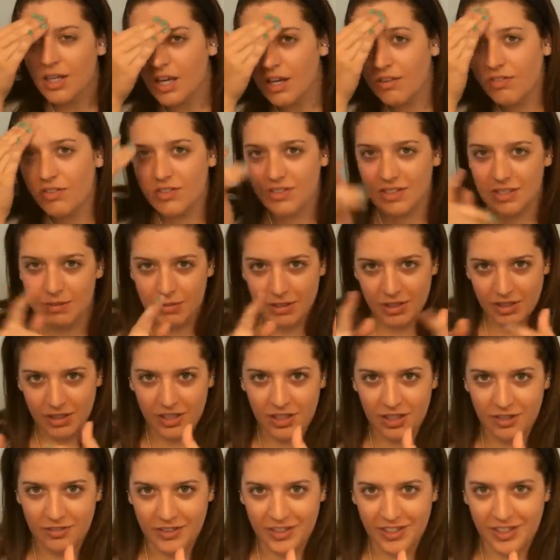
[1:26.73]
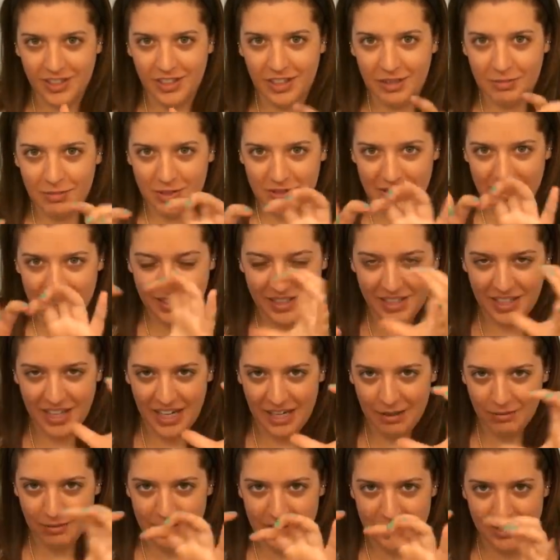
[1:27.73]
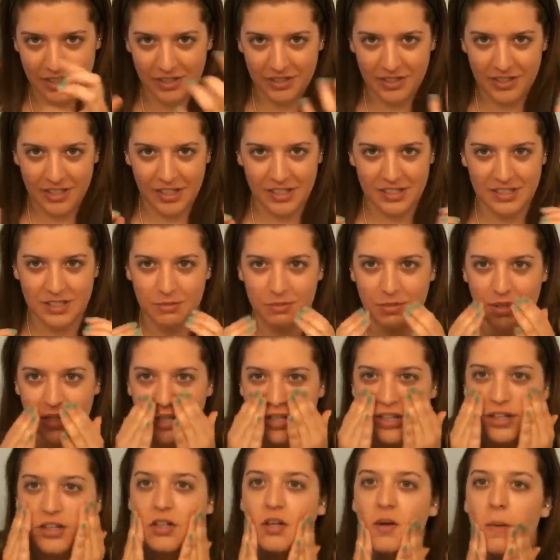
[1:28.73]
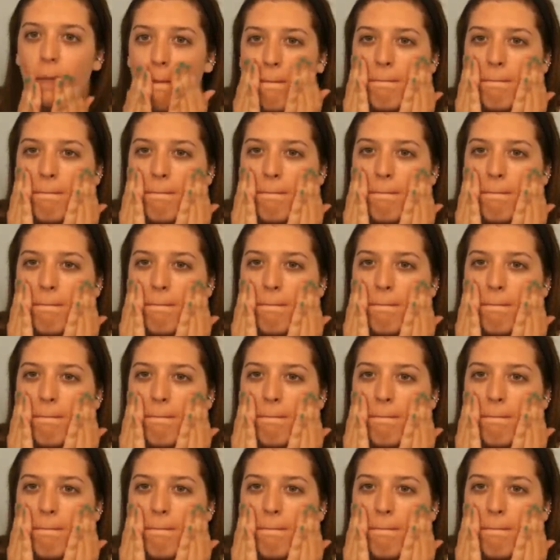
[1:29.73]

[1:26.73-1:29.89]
If you see me looking over here, I'm using the camera's little thing as a mirror.